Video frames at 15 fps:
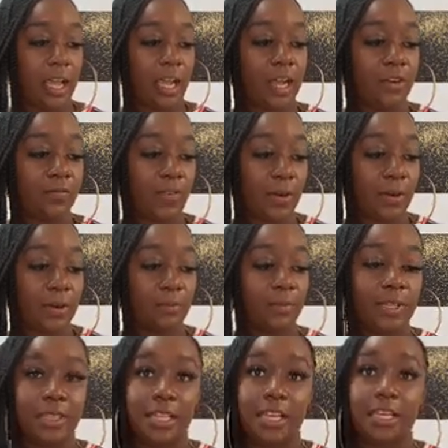converting
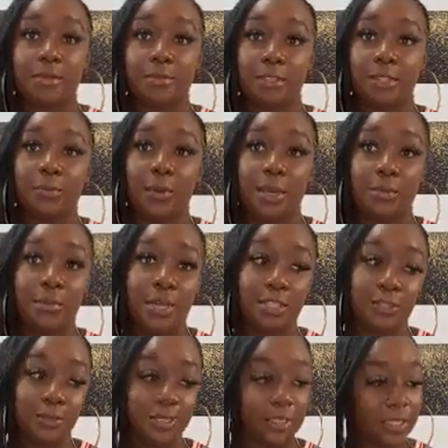within and between
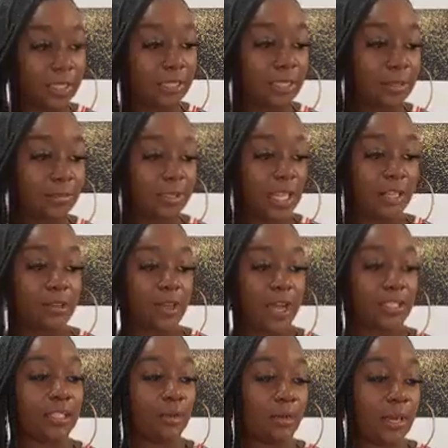metric systems. Thank you
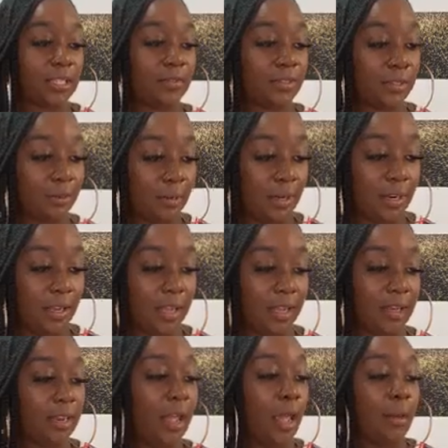guys so much for tuning
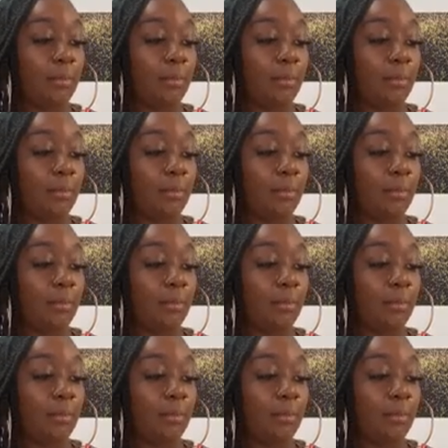in.